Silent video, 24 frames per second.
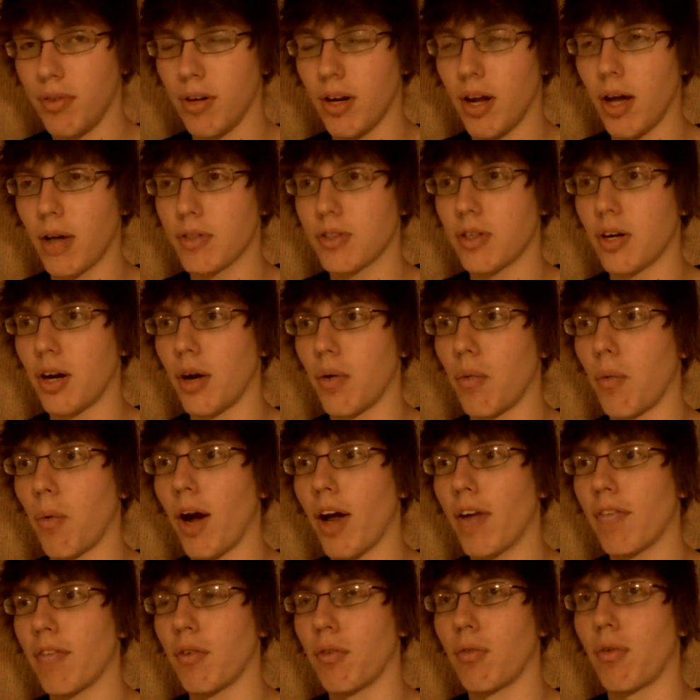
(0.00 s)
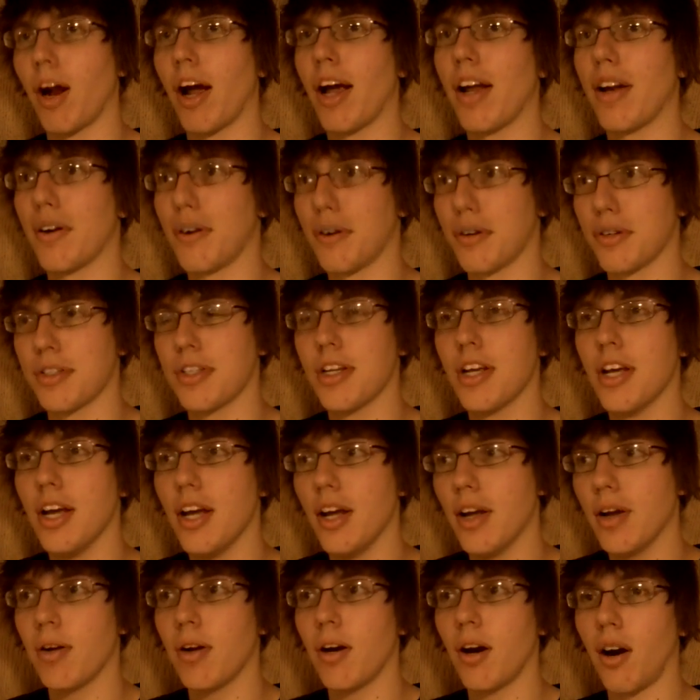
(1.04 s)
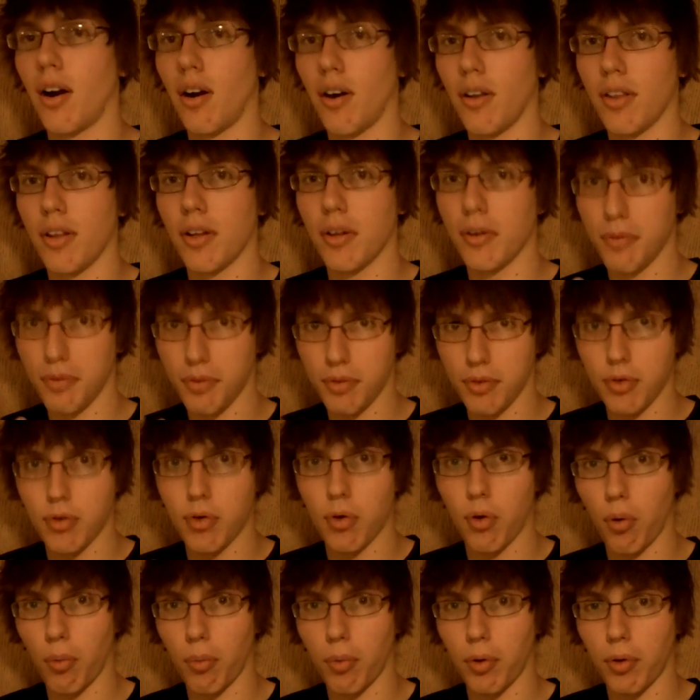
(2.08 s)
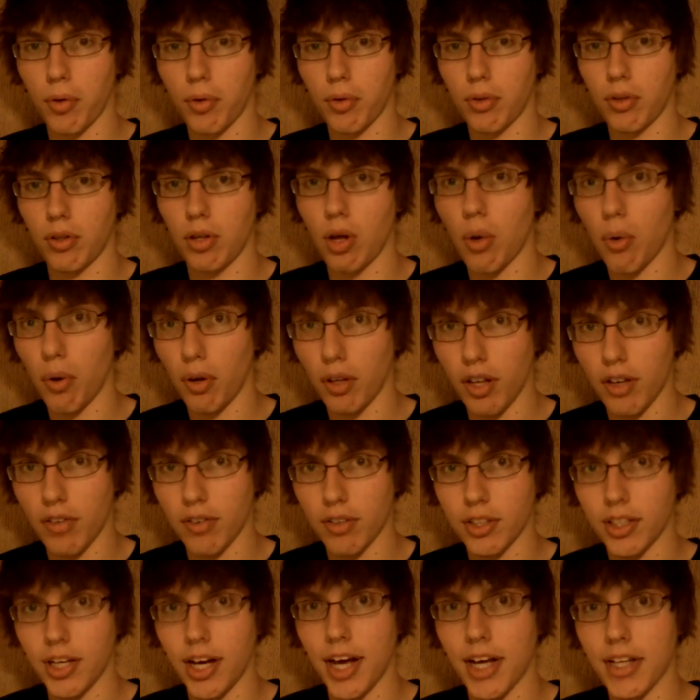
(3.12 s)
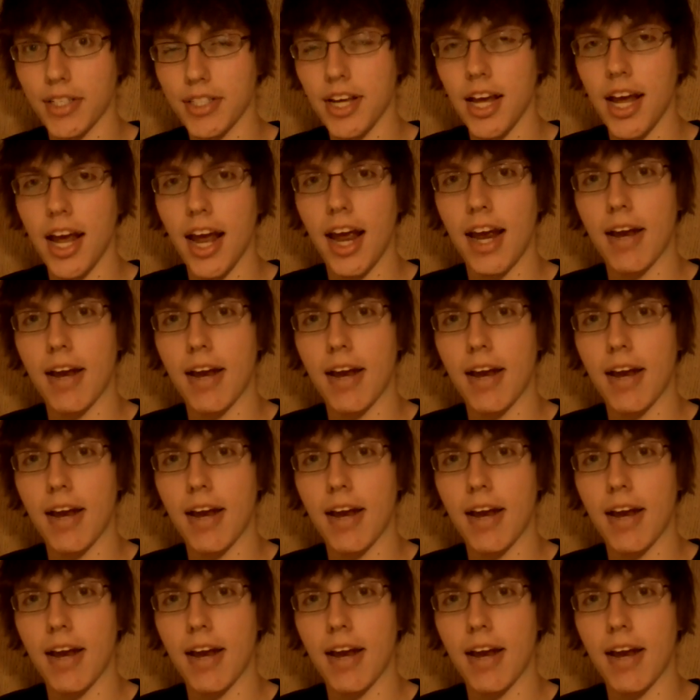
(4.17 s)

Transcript: Wyvern Riders are the normal lower level class,